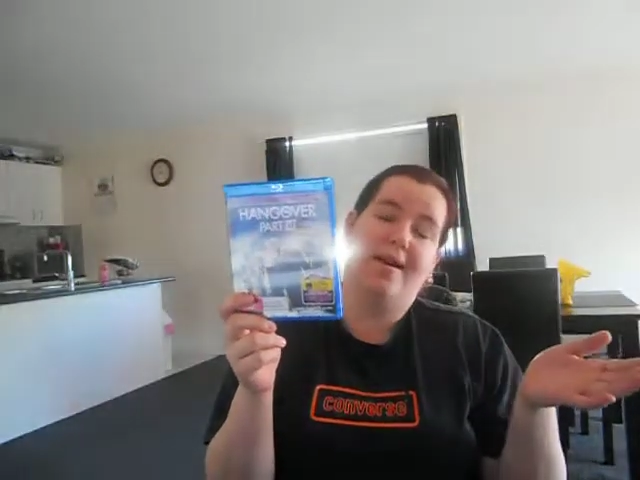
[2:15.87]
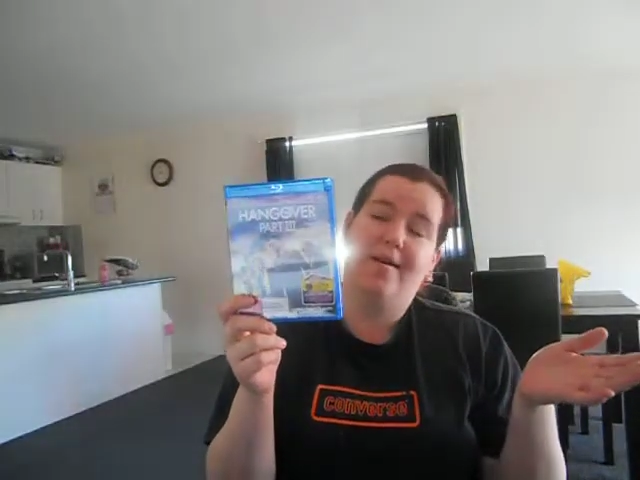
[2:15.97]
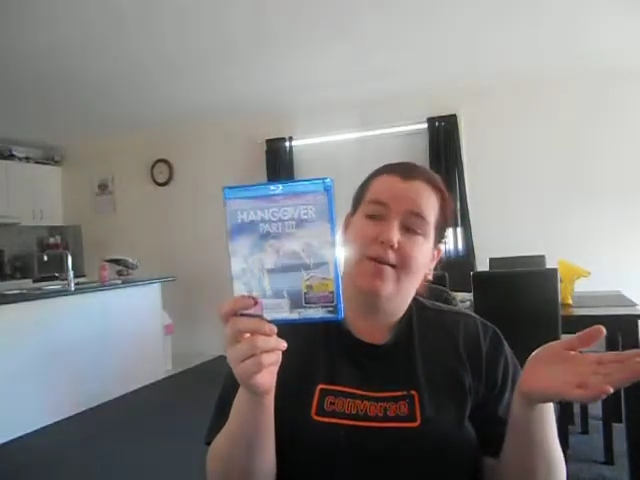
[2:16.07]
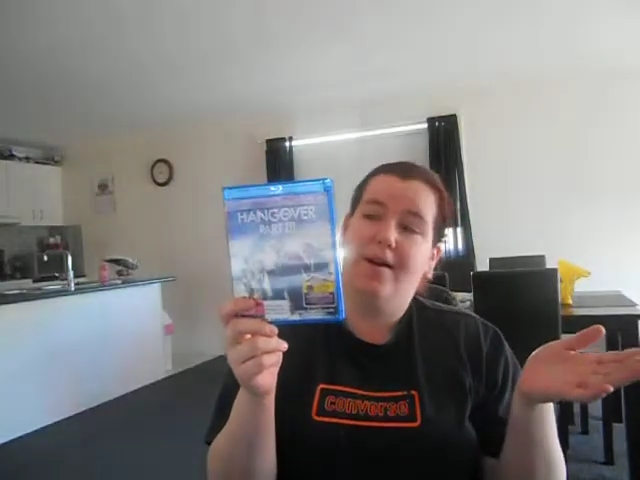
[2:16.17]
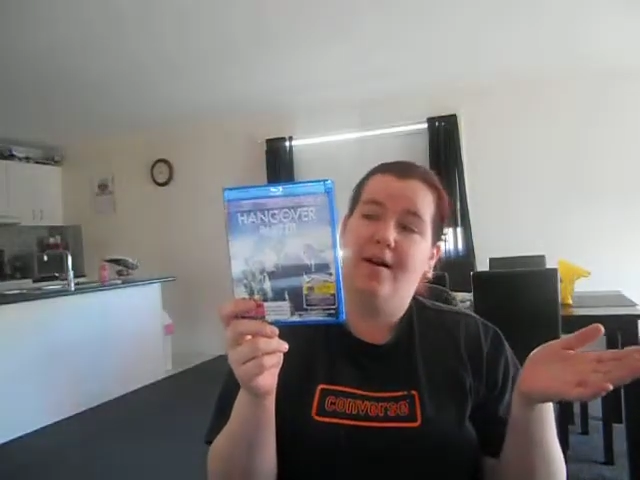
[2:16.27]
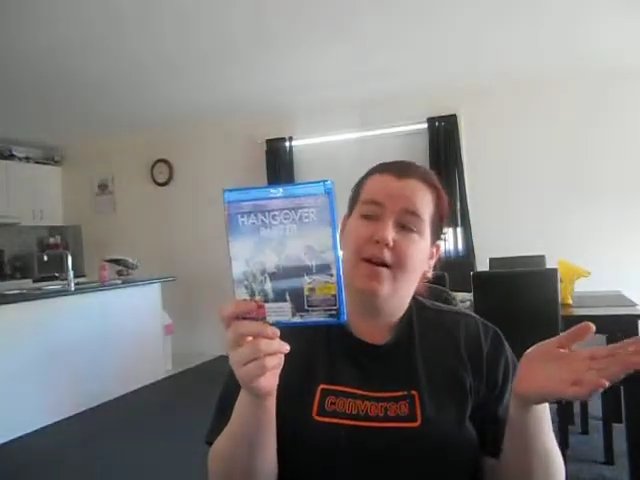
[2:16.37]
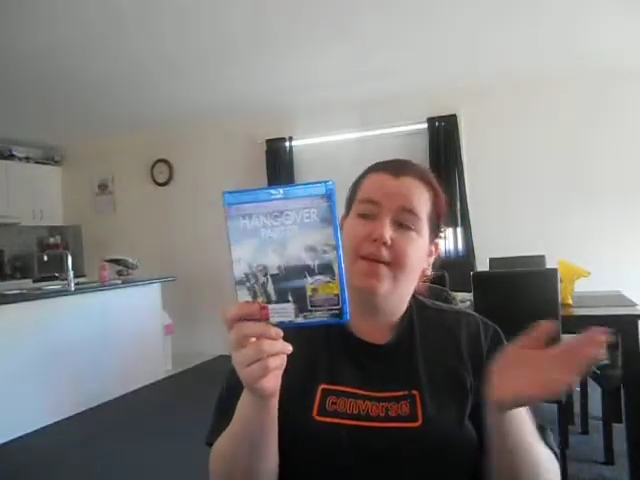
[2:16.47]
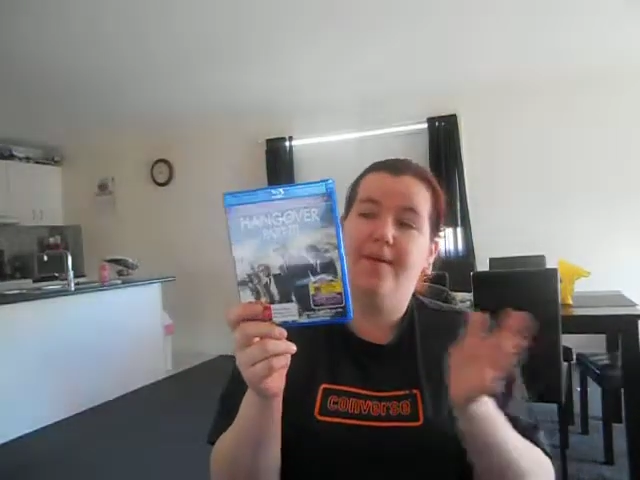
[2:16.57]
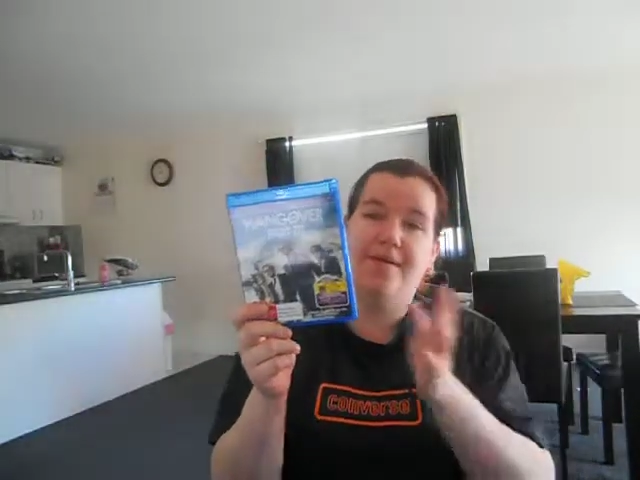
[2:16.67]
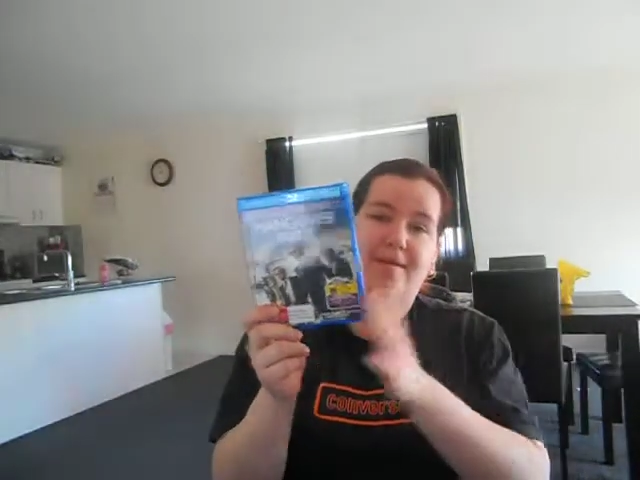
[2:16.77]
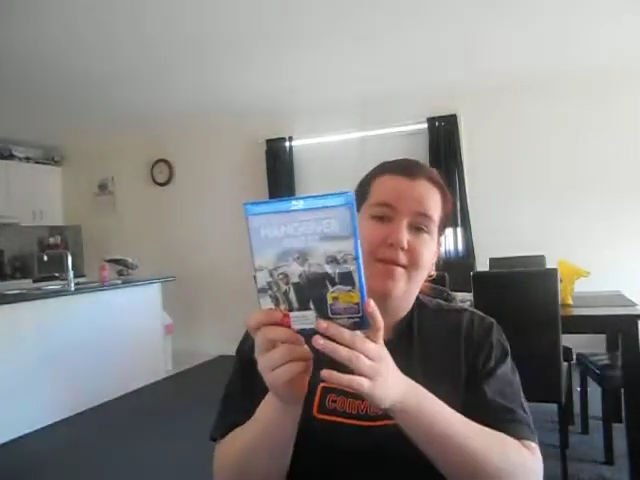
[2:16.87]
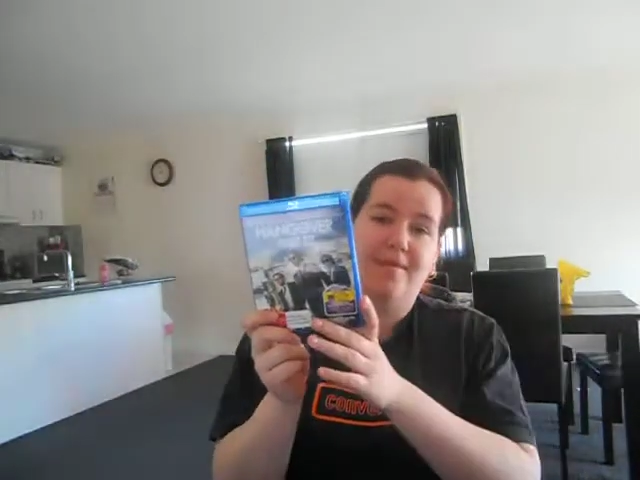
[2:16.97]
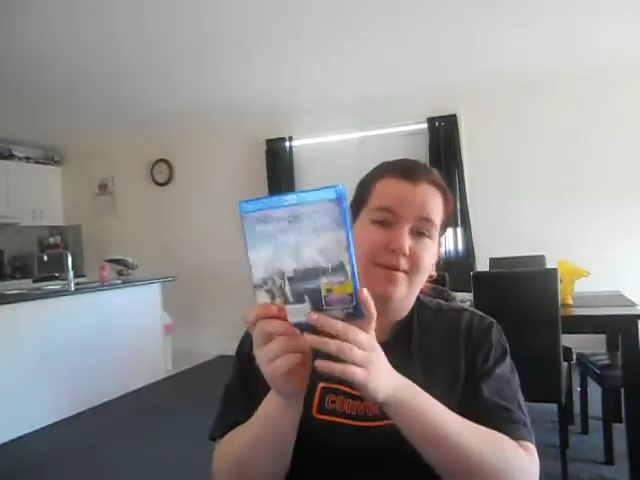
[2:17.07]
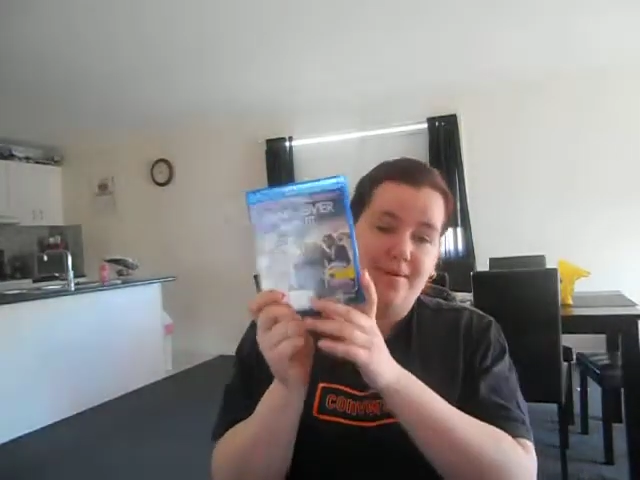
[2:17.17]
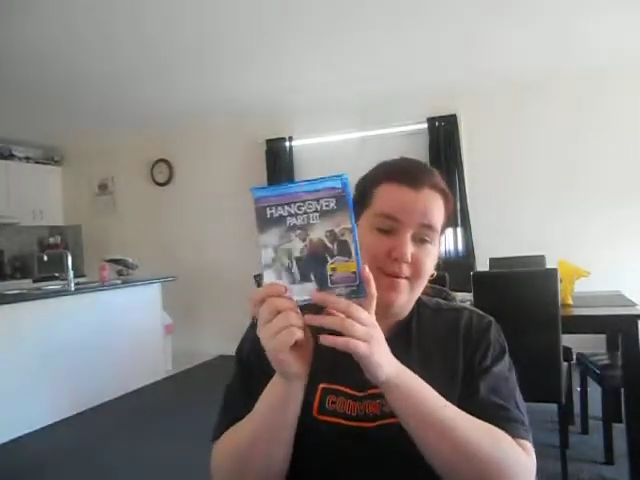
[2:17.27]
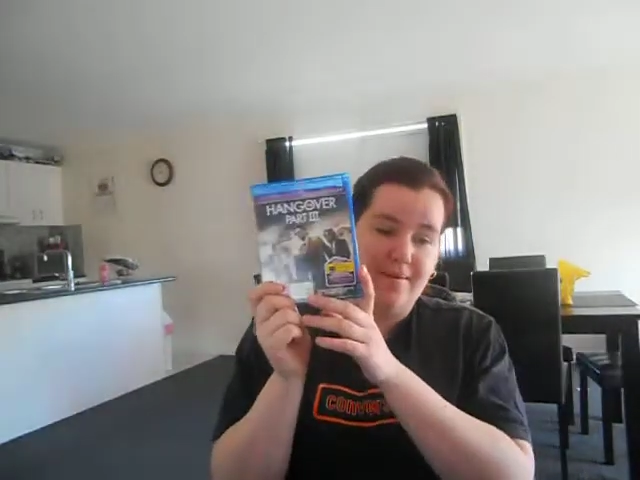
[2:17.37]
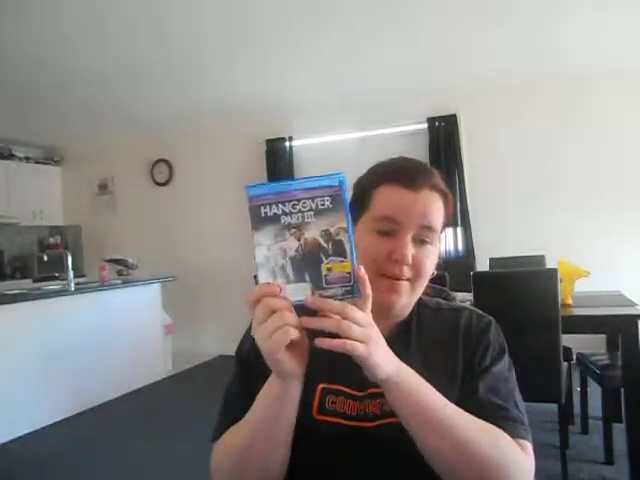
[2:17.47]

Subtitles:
out there, I think this is